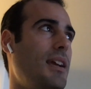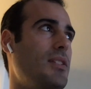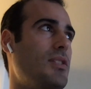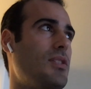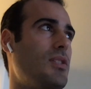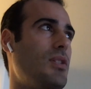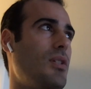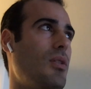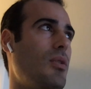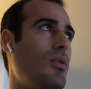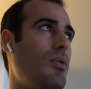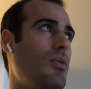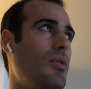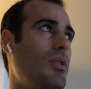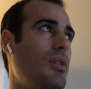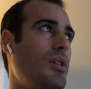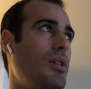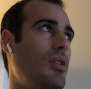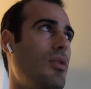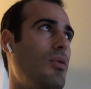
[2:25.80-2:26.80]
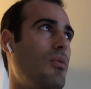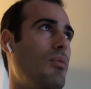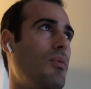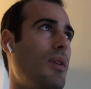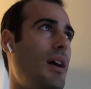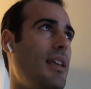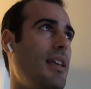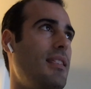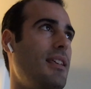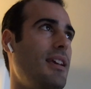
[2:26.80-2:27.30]
so
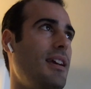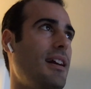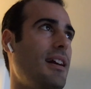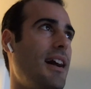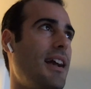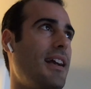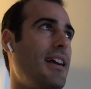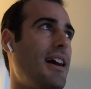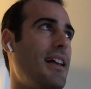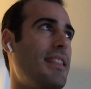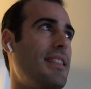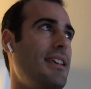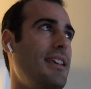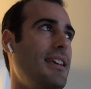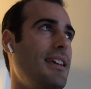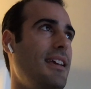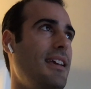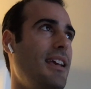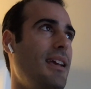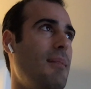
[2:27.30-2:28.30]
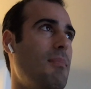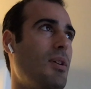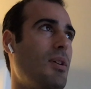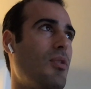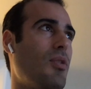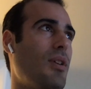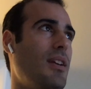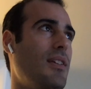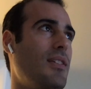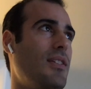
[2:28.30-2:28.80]
I think I got the
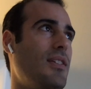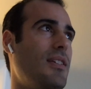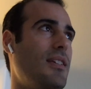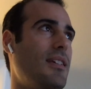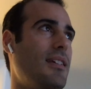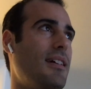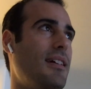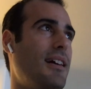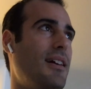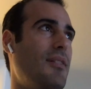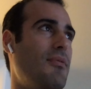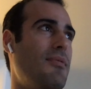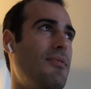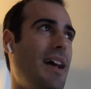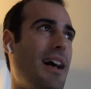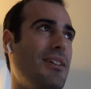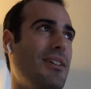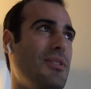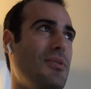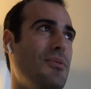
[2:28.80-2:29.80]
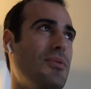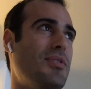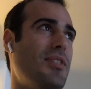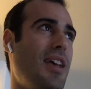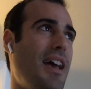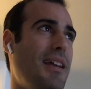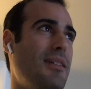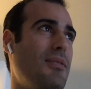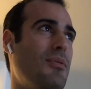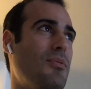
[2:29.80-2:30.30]
immigrant value
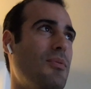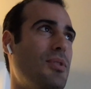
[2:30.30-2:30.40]
set,